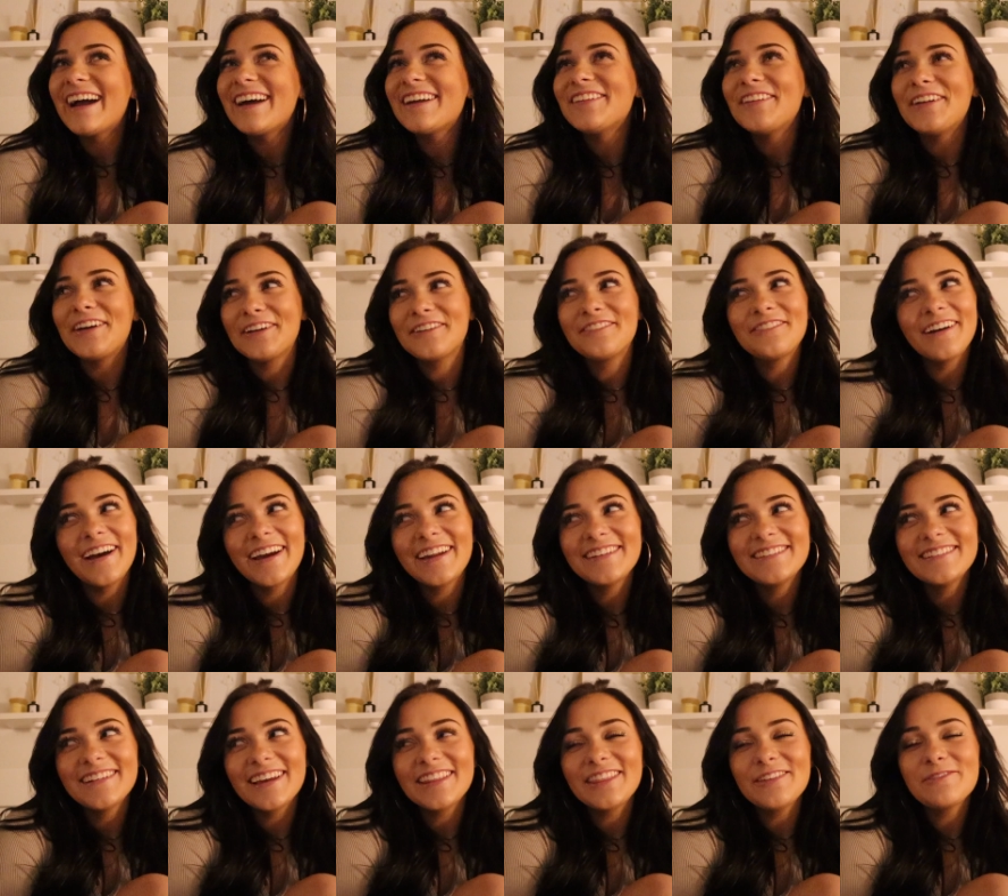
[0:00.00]
had a lot of fun
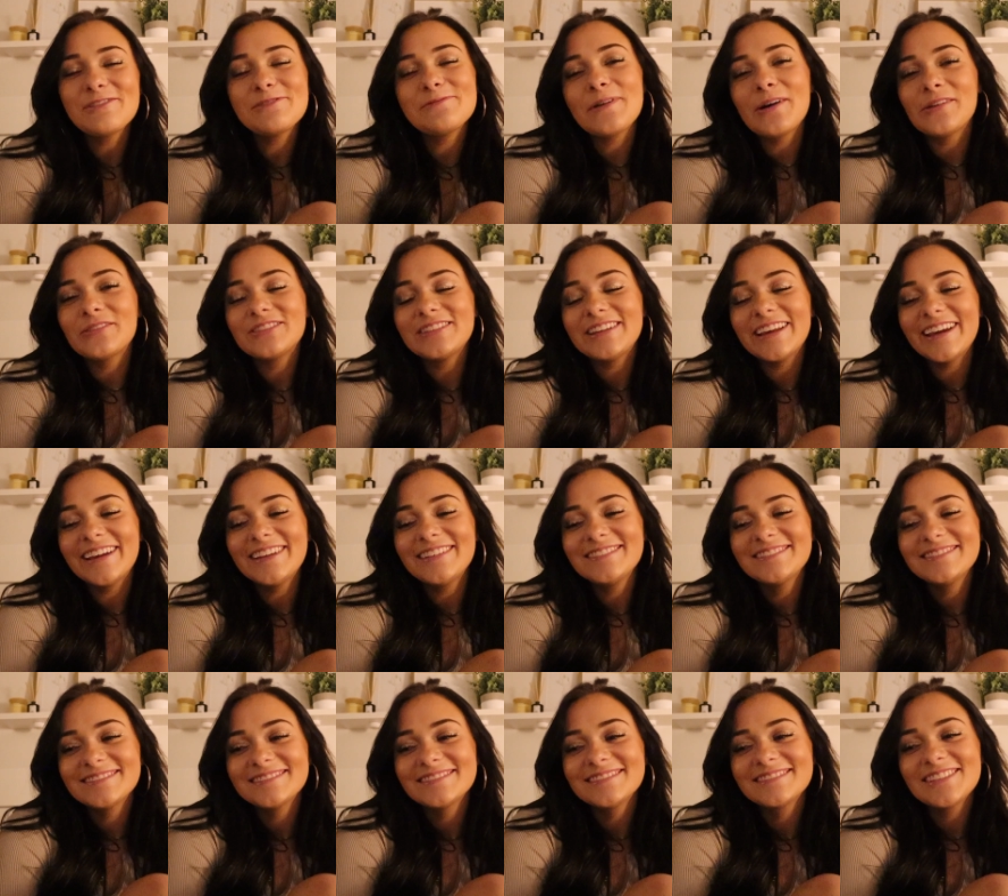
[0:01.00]
i think we both did
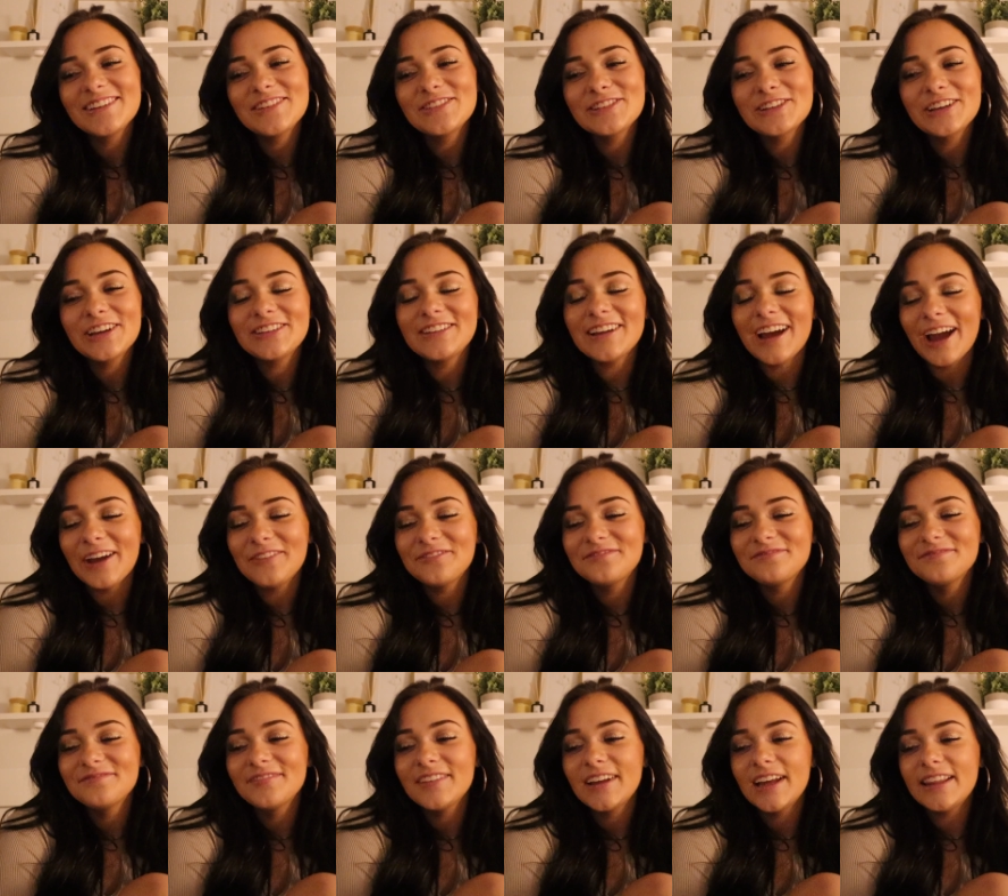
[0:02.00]
it was a good time
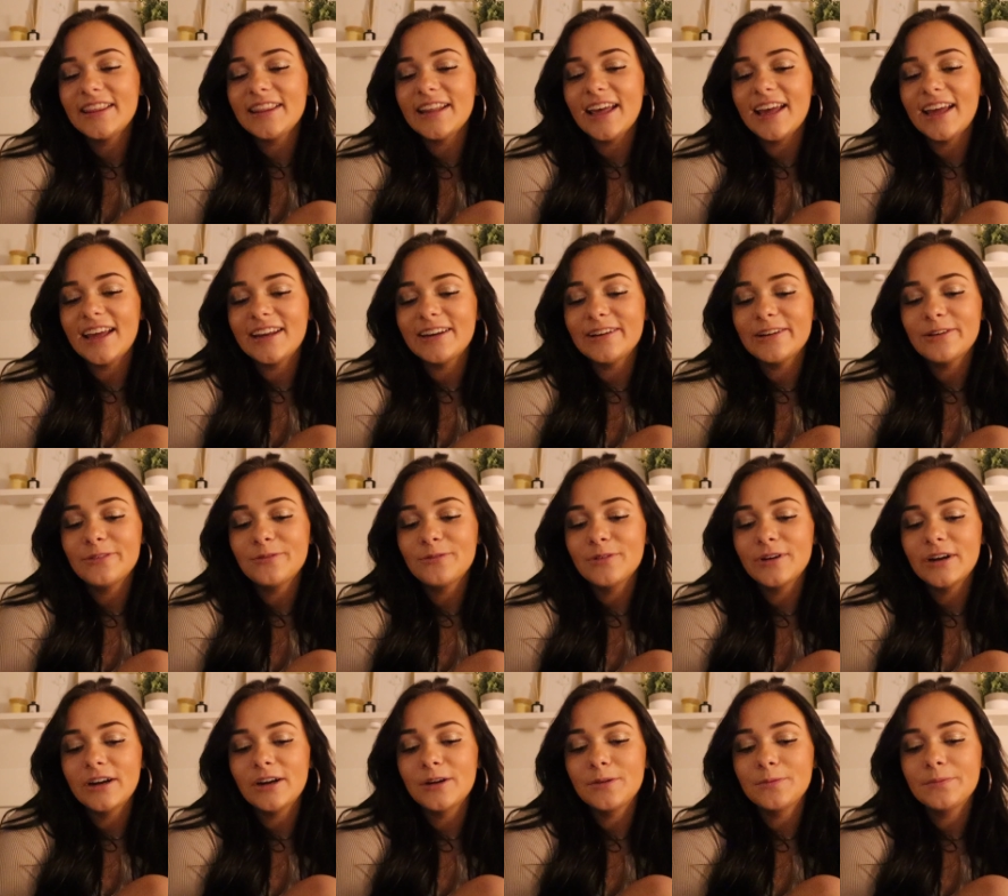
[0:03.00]
and then
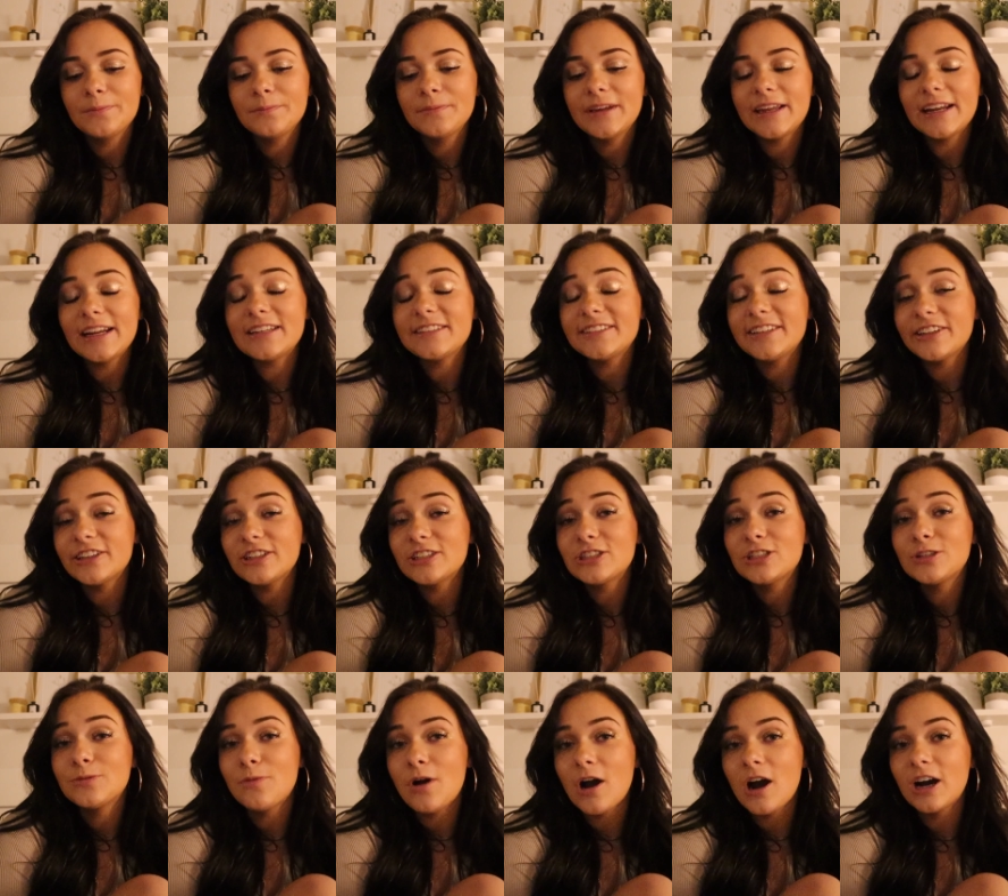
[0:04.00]
we're getting dinner
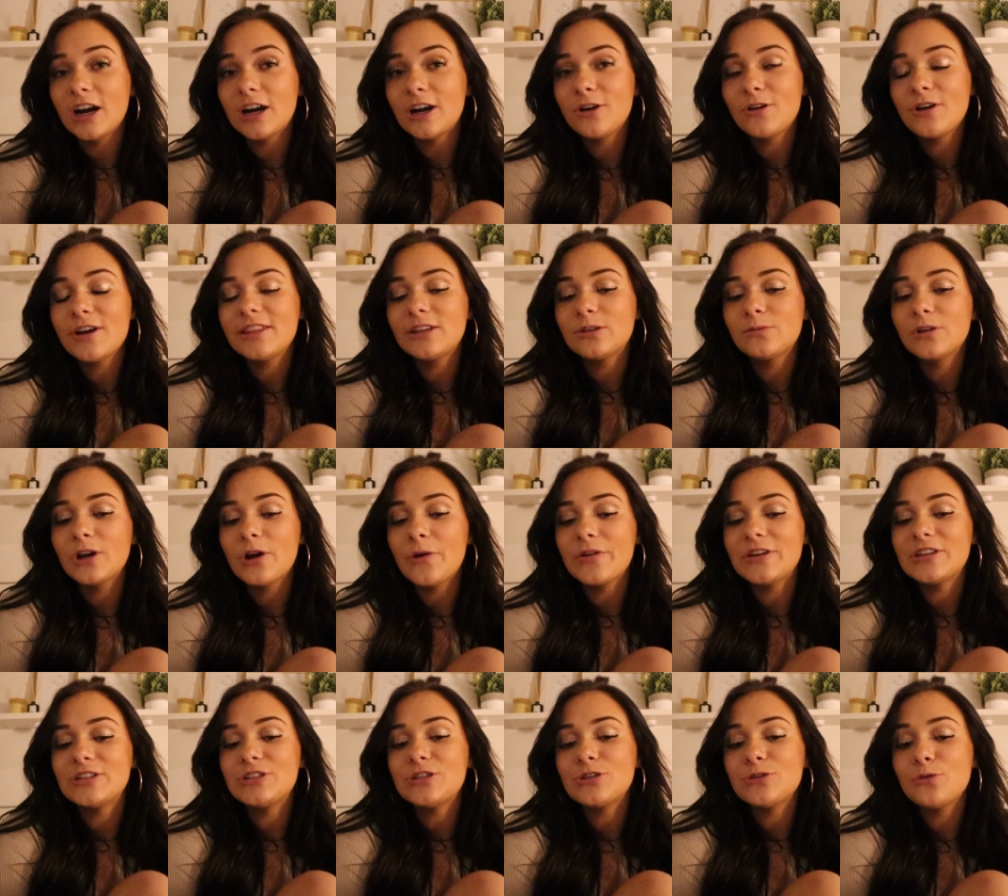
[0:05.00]
tomorrow and then we're
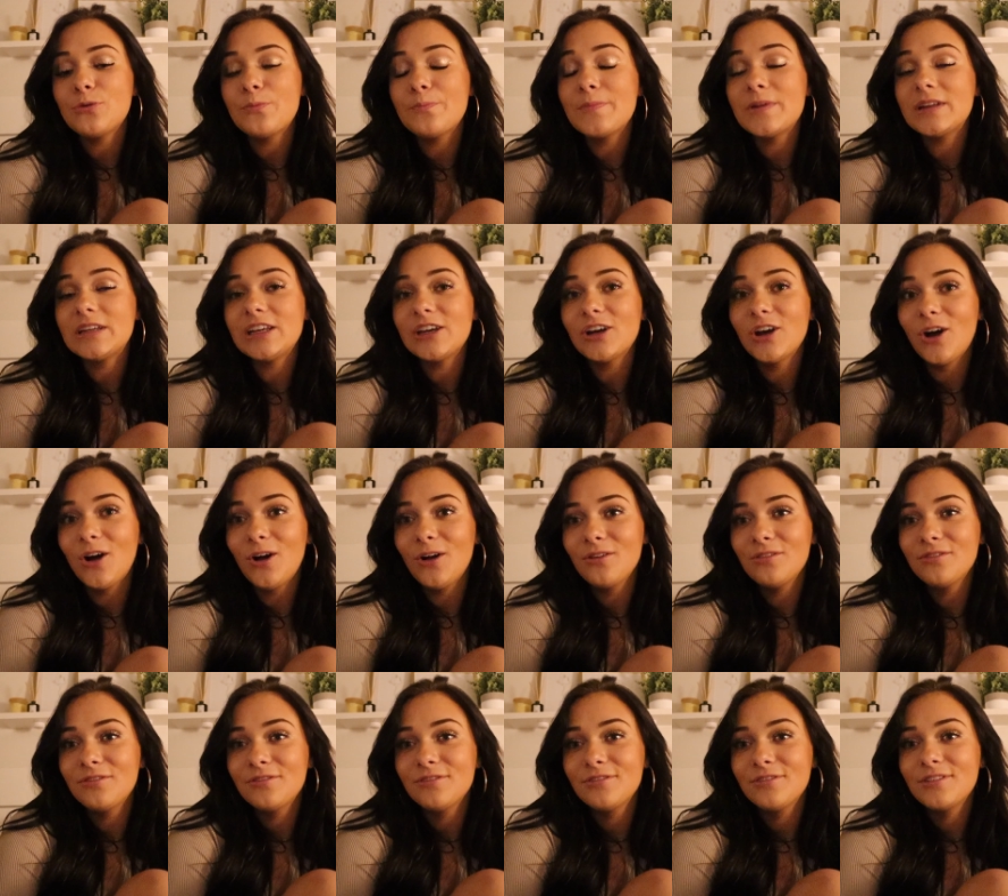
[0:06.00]
going to mini
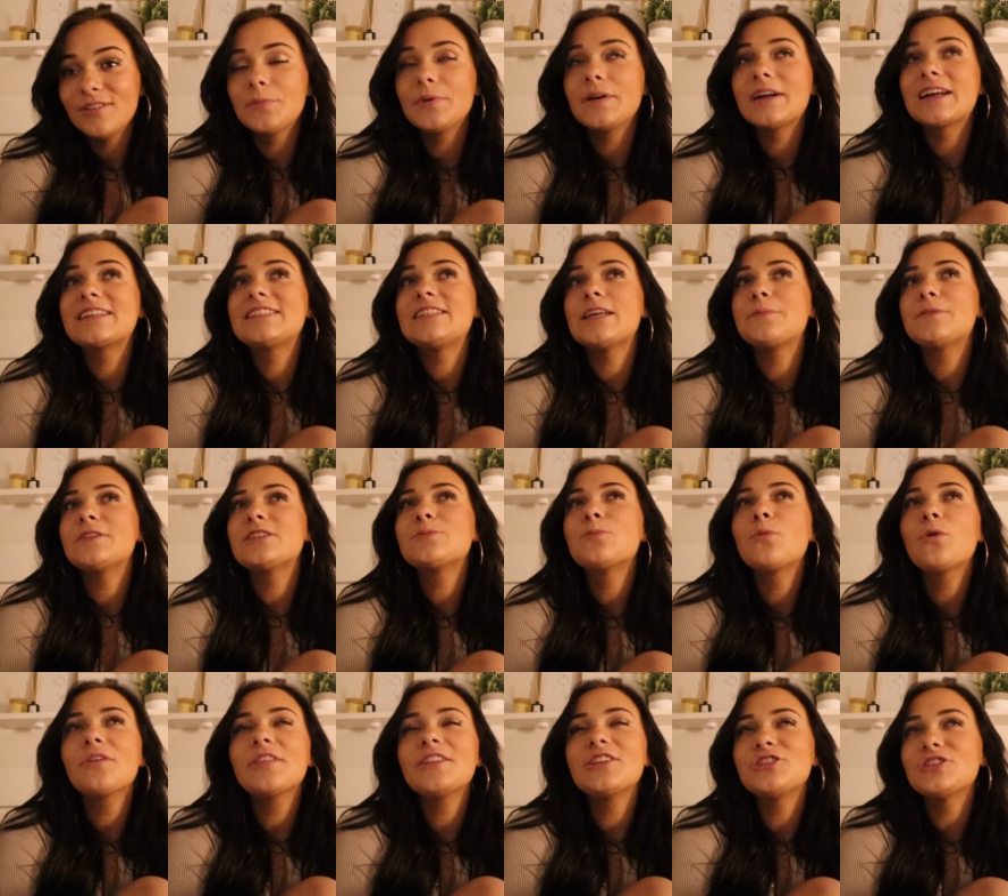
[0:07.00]
golf but except it's
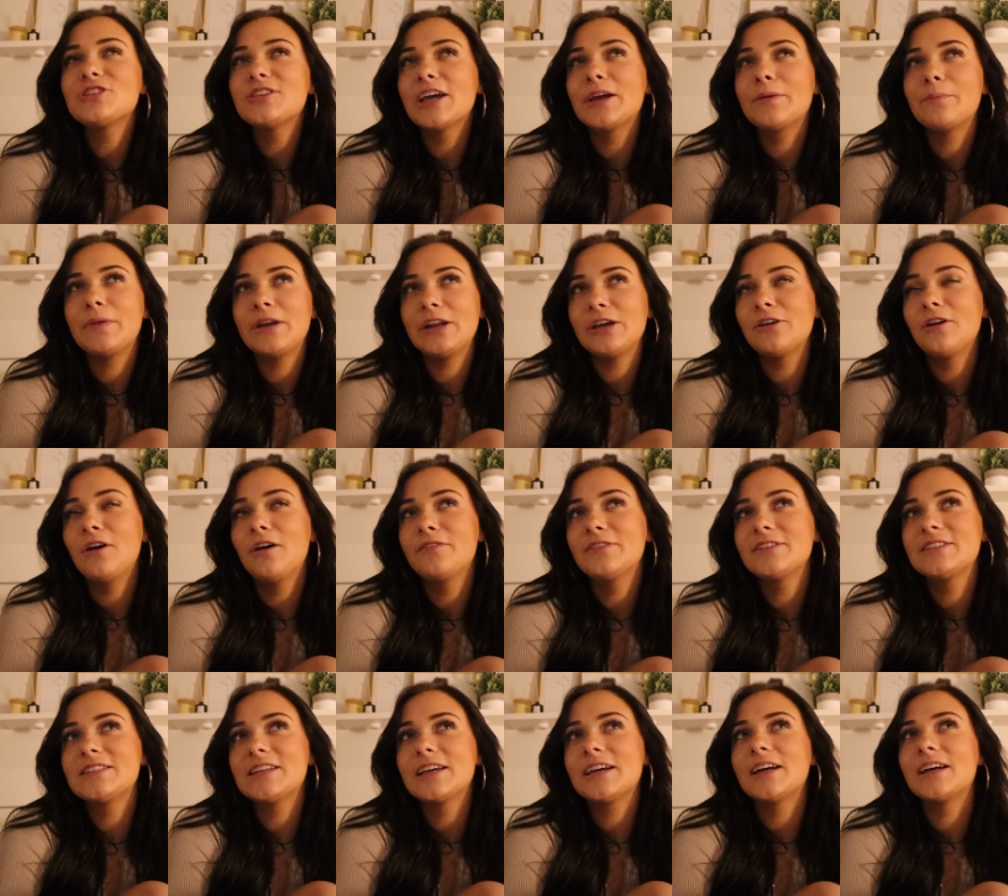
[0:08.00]
more than just like mini golf
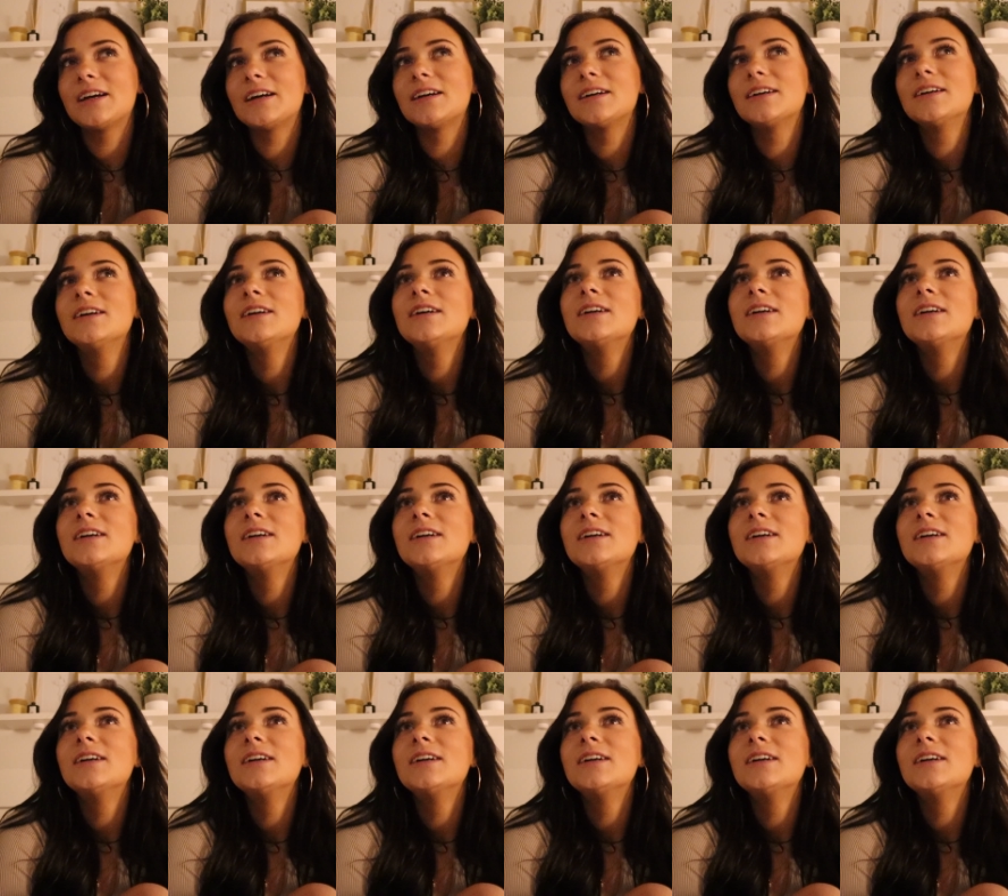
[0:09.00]
it's like a